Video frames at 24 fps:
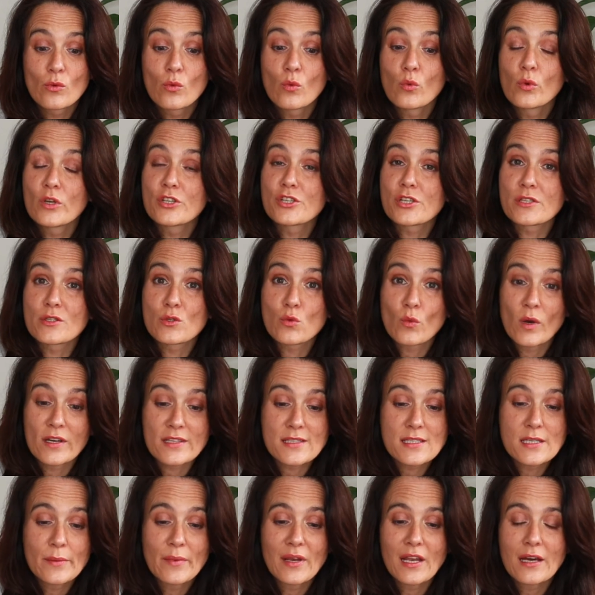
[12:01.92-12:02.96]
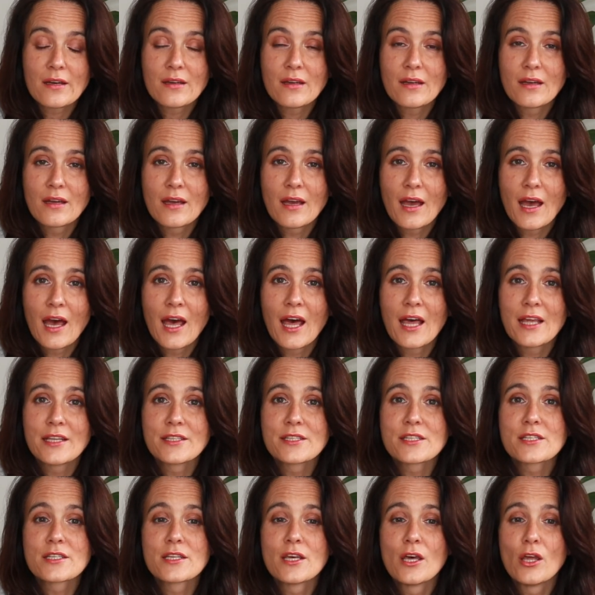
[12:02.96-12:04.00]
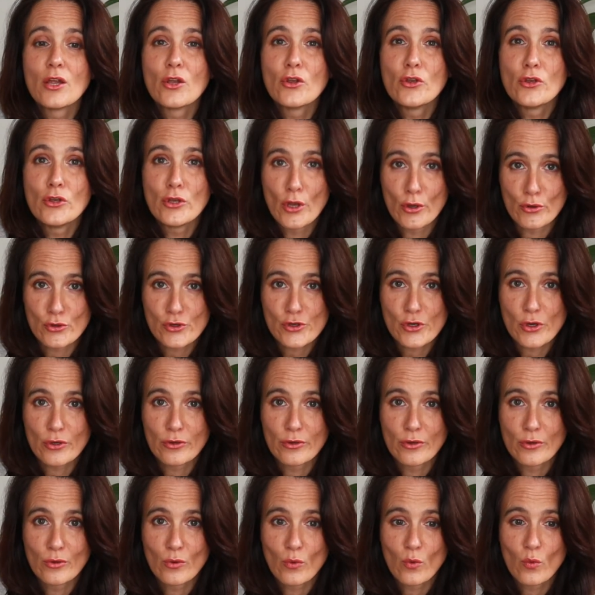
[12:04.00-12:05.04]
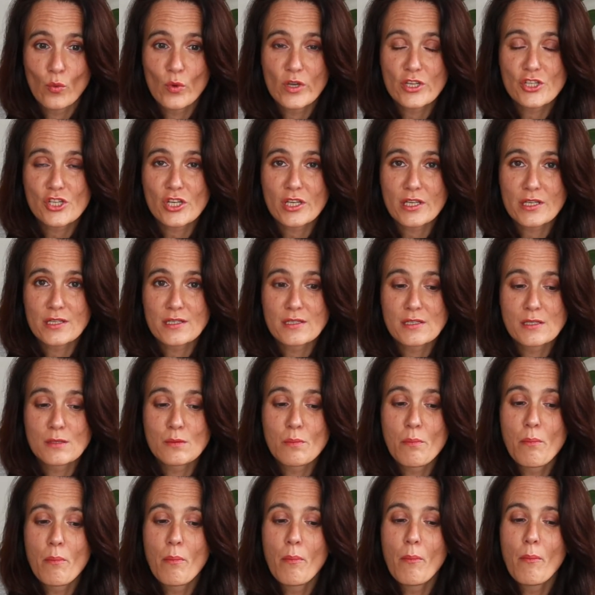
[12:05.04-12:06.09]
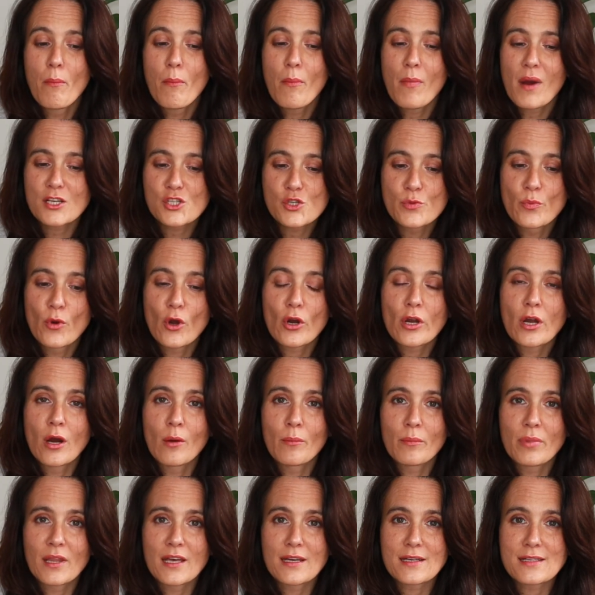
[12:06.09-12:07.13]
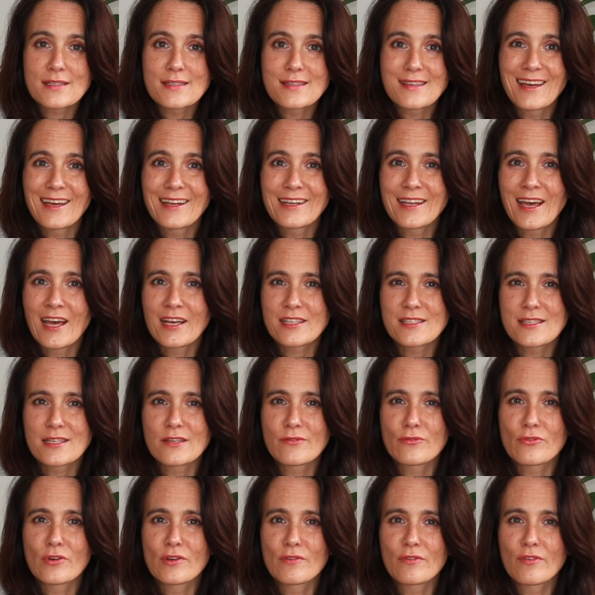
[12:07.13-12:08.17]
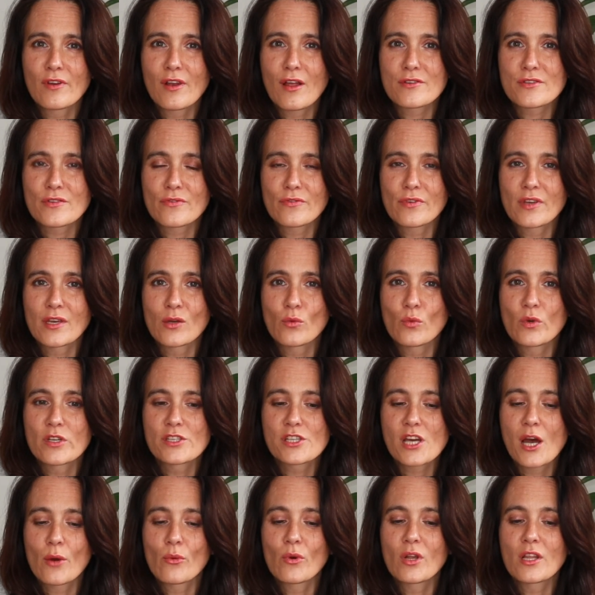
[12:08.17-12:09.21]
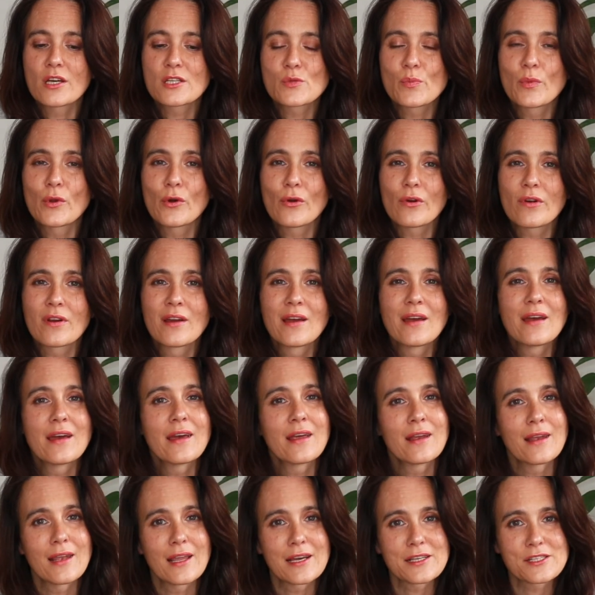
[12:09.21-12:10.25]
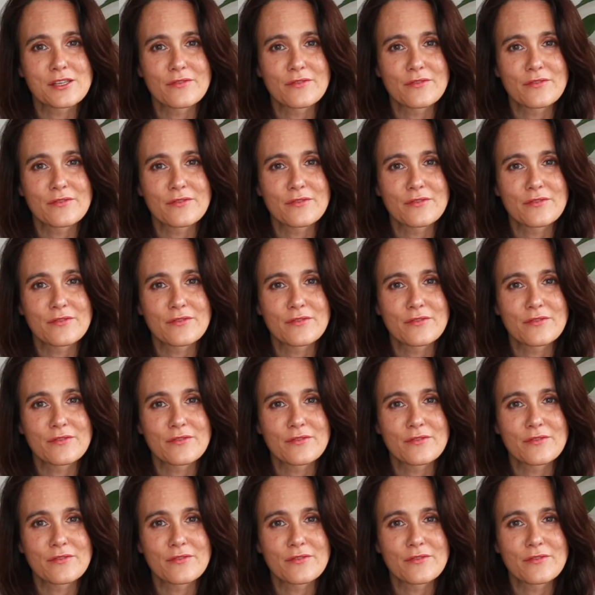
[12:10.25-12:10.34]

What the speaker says: which is quite similar, and Notion, which is much more complex and has a different philosophy, which I will explore in later